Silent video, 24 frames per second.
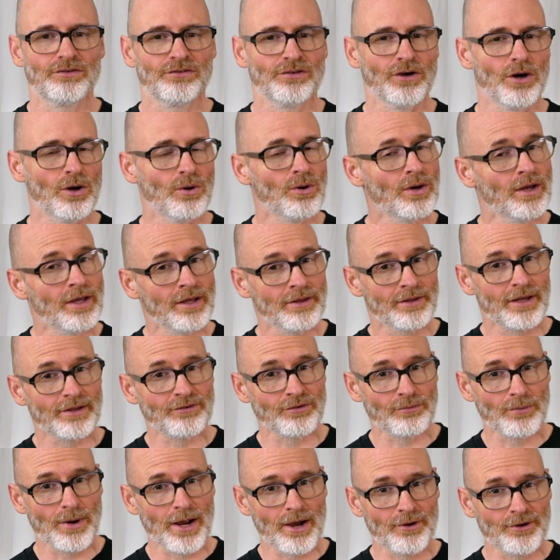So
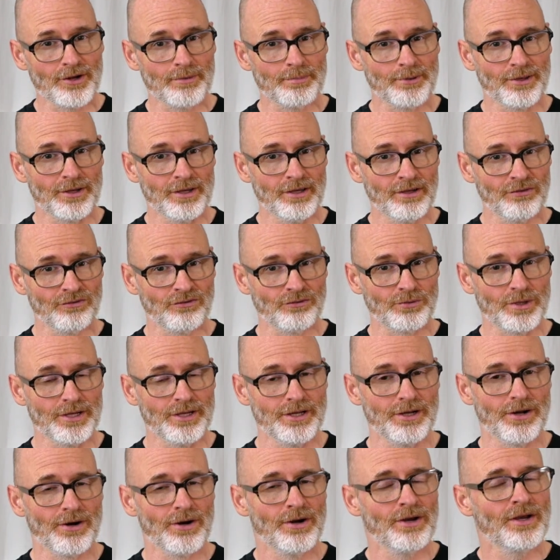that's a roundup of the history
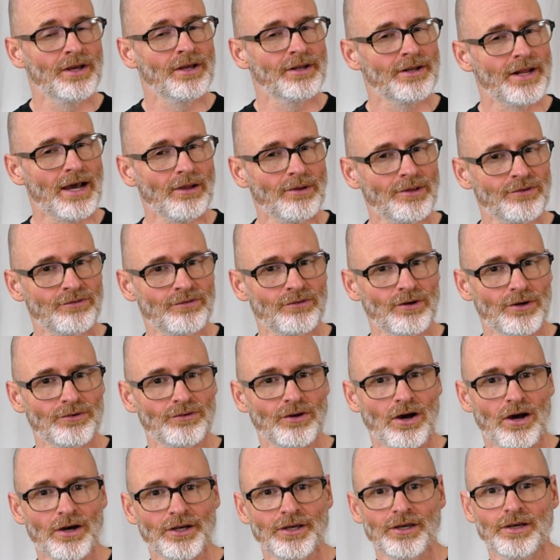here. Now let's start
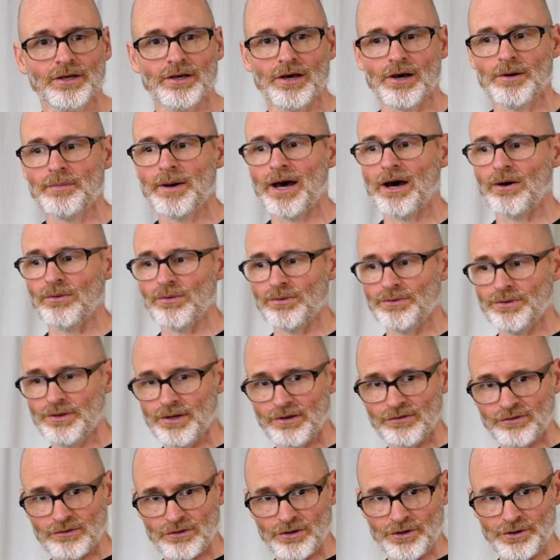talking about
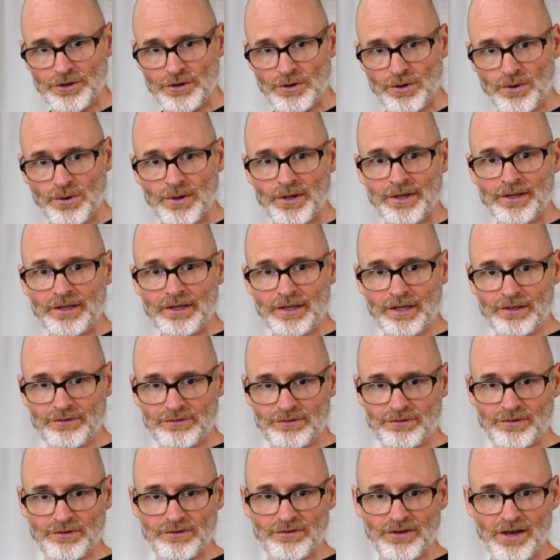this canoe,
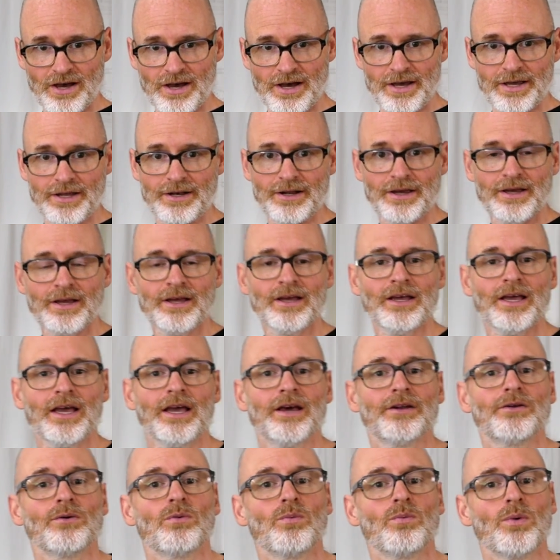its design,
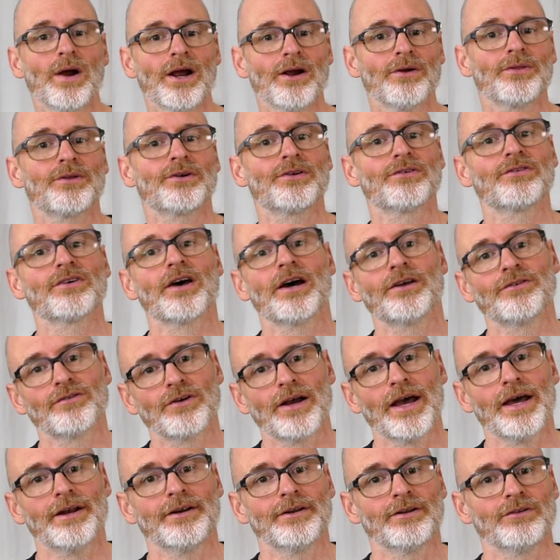and where the designs are
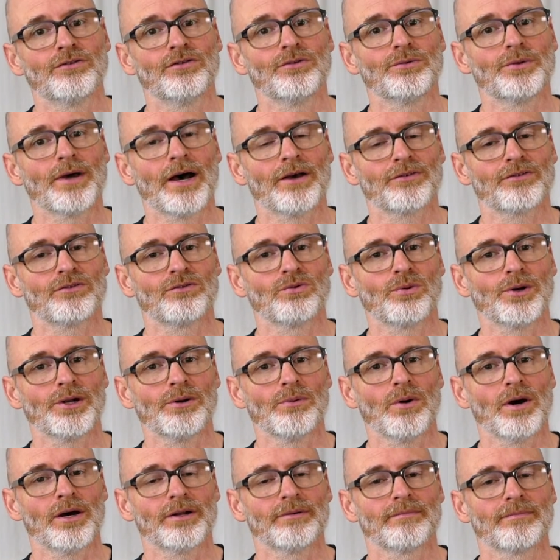headed in
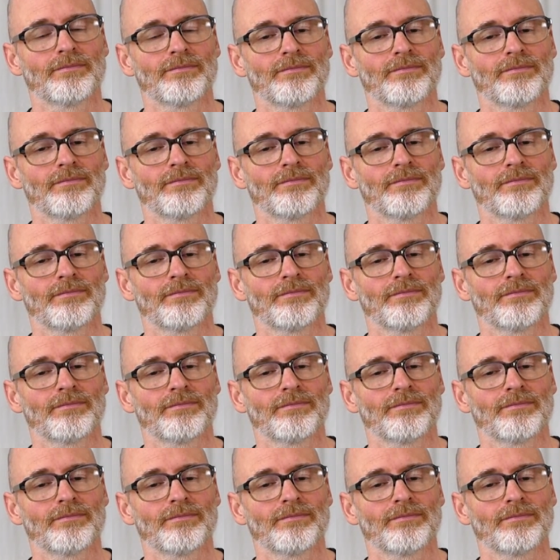2021.